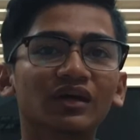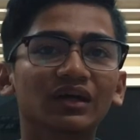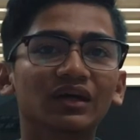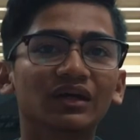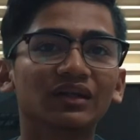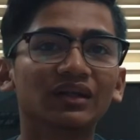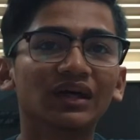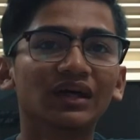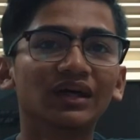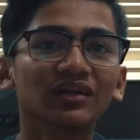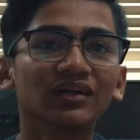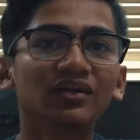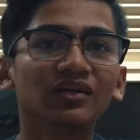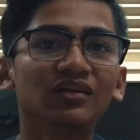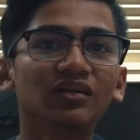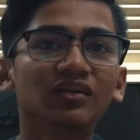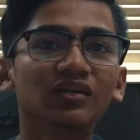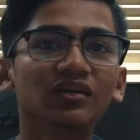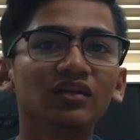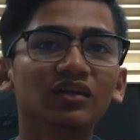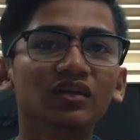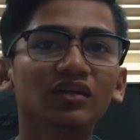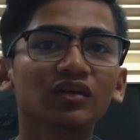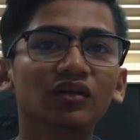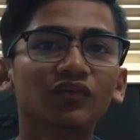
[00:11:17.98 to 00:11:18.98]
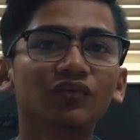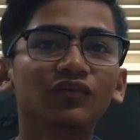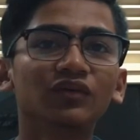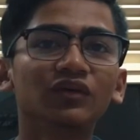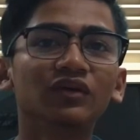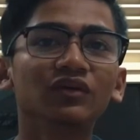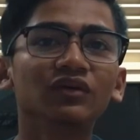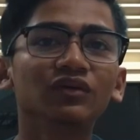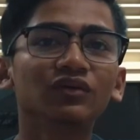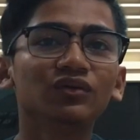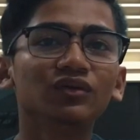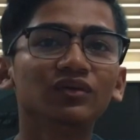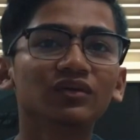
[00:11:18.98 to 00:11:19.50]
the identity of the
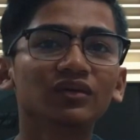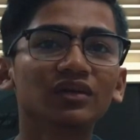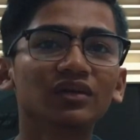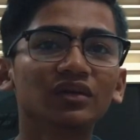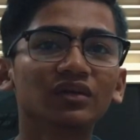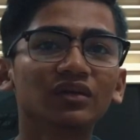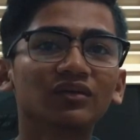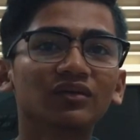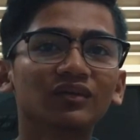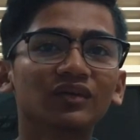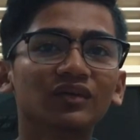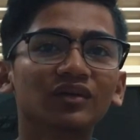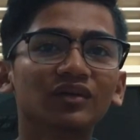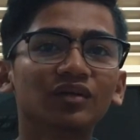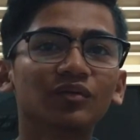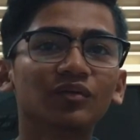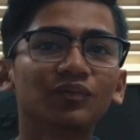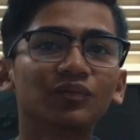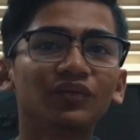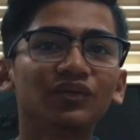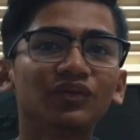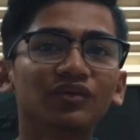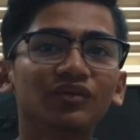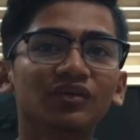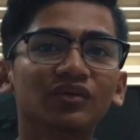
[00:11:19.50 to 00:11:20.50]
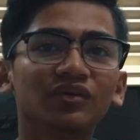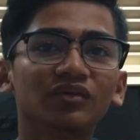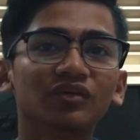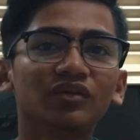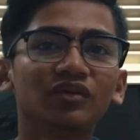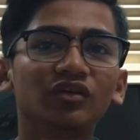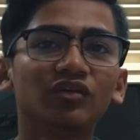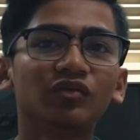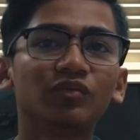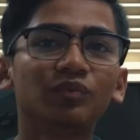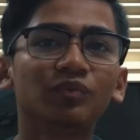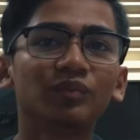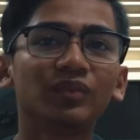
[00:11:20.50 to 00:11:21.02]
newly created process
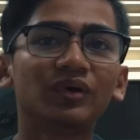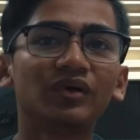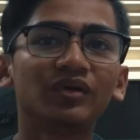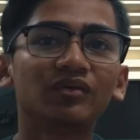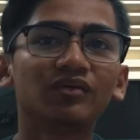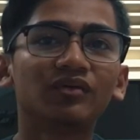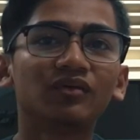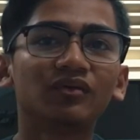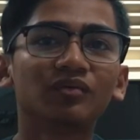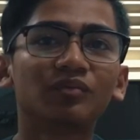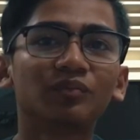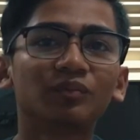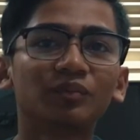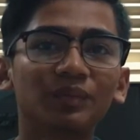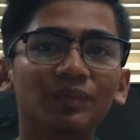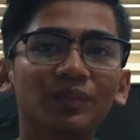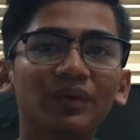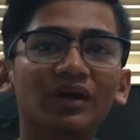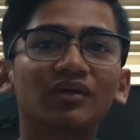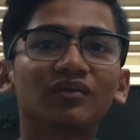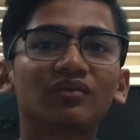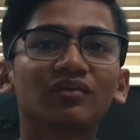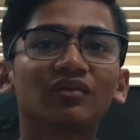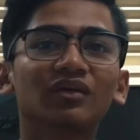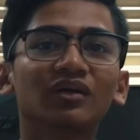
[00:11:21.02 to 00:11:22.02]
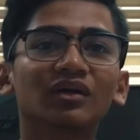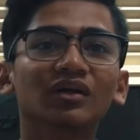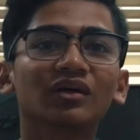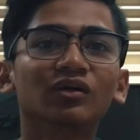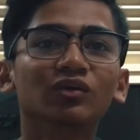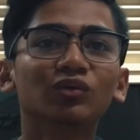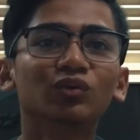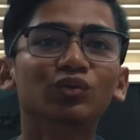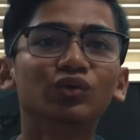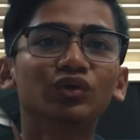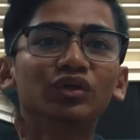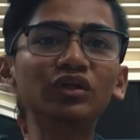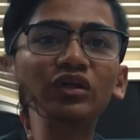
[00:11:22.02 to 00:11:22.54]
is passed
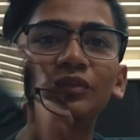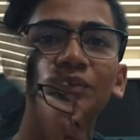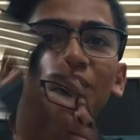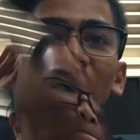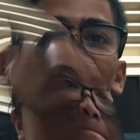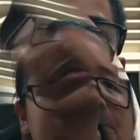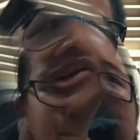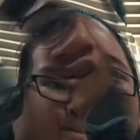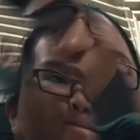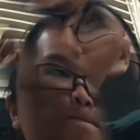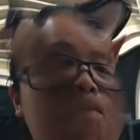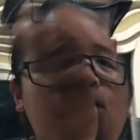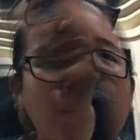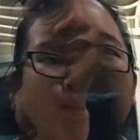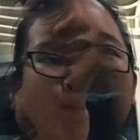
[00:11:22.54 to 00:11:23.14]
to the parent.